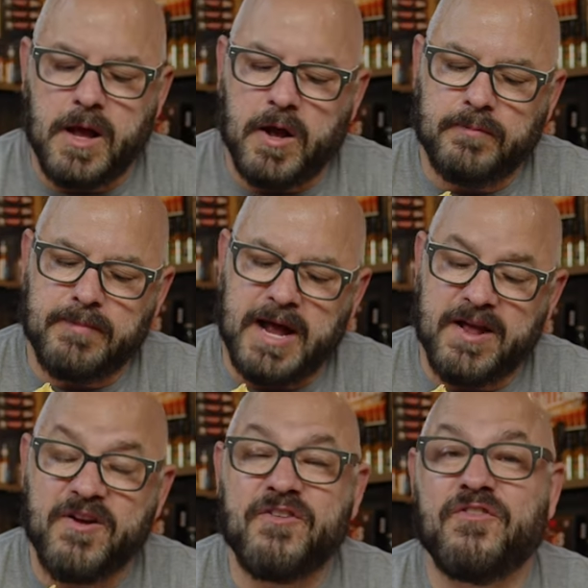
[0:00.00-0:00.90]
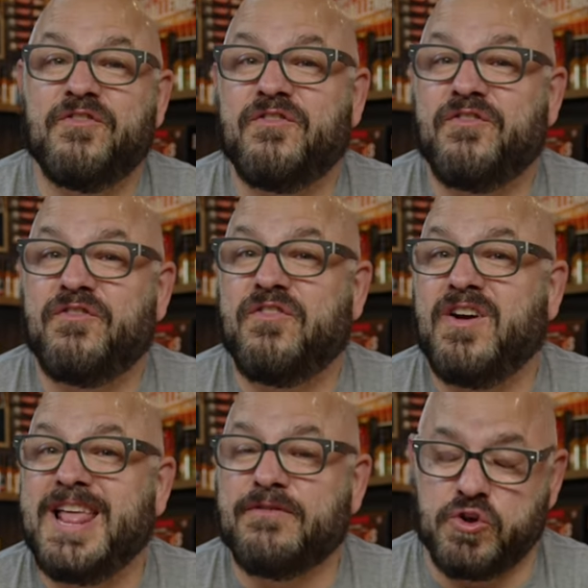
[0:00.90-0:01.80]
of my
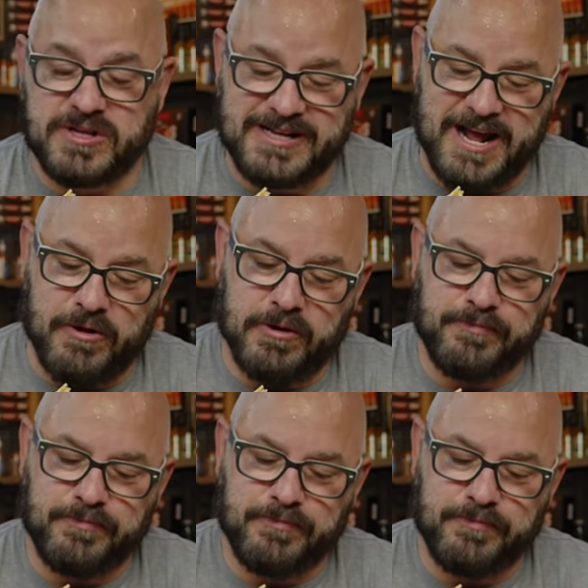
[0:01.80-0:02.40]
flavor scale.